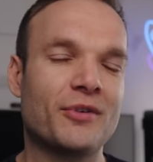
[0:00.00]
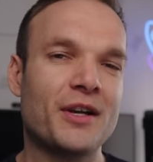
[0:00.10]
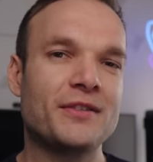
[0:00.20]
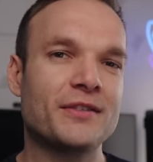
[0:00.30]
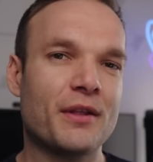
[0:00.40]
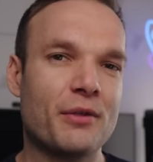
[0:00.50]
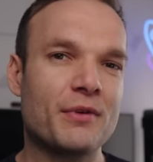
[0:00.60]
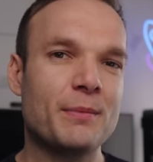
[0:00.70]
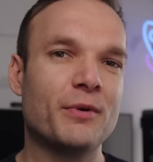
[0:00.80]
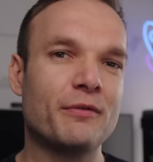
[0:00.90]
prices at
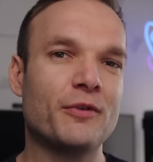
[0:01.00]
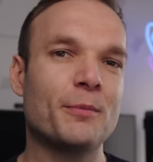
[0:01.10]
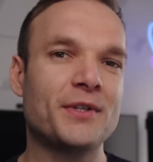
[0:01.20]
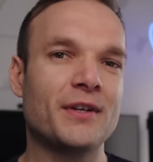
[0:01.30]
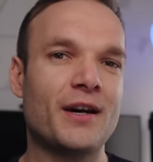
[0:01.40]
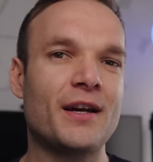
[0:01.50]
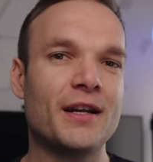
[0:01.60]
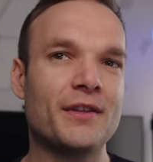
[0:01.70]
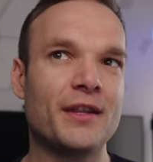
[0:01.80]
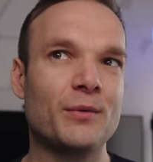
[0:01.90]
3.4%
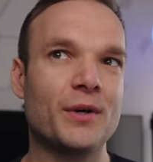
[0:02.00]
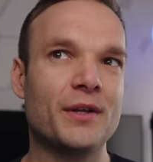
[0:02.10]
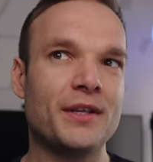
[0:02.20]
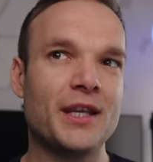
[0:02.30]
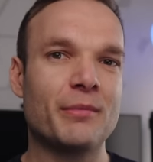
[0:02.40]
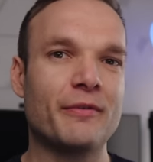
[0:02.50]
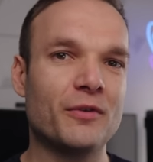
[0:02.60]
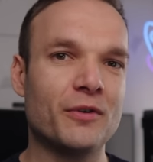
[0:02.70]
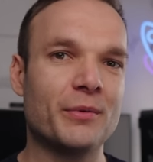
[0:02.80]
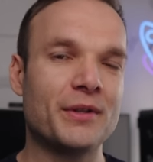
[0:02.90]
higher than they were the year
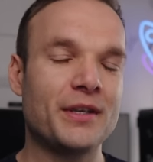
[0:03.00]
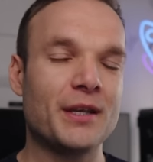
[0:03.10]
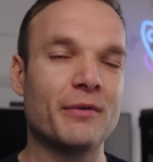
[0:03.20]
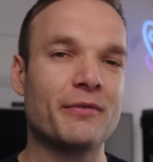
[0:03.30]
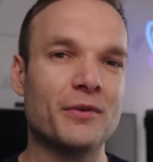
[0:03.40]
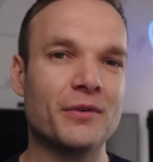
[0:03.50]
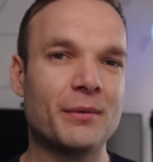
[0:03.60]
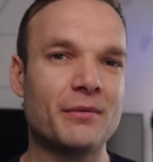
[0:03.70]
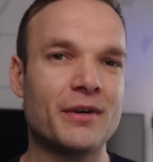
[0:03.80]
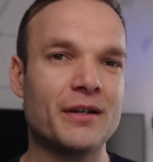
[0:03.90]
before, when the year before they
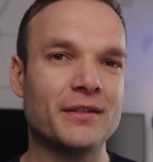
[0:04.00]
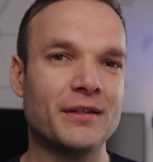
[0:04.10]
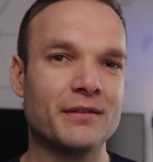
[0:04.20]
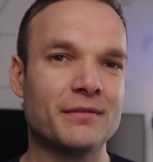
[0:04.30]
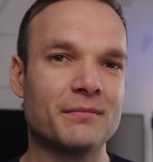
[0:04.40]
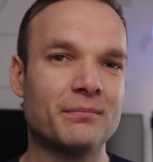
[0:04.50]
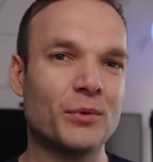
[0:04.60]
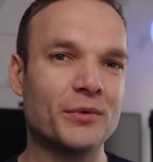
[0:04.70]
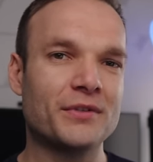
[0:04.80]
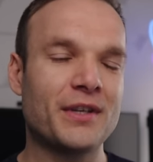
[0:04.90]
were rising
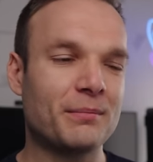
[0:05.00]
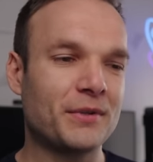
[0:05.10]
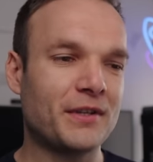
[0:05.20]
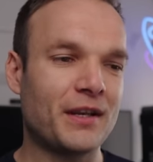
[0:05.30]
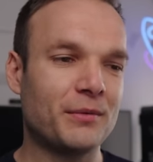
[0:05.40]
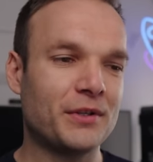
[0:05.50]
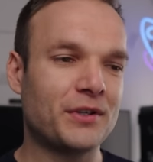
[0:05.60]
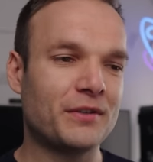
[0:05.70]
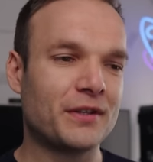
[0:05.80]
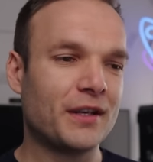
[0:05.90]
more than 10%, which
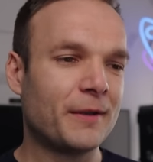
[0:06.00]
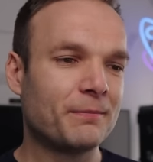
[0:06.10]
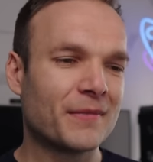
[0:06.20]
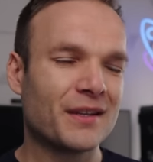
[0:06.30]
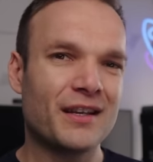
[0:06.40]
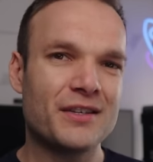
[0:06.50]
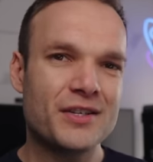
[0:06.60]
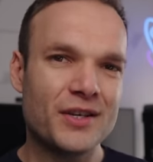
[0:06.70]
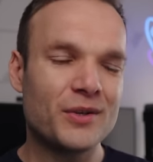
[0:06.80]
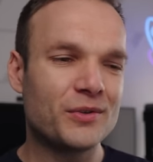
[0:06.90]
is a
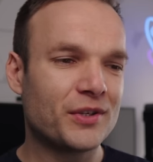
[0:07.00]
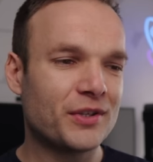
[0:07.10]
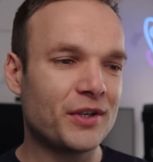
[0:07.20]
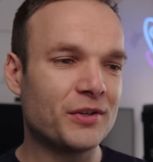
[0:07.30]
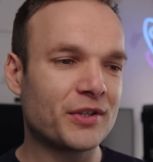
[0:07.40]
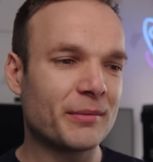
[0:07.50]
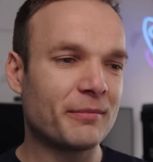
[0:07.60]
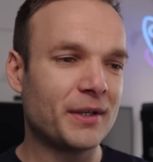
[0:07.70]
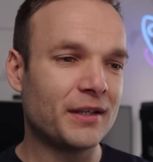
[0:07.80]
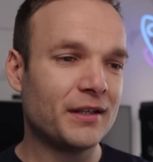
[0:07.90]
huge, huge sum of
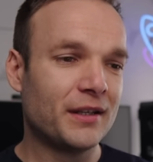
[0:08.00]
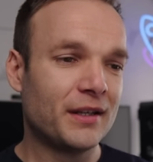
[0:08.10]
money.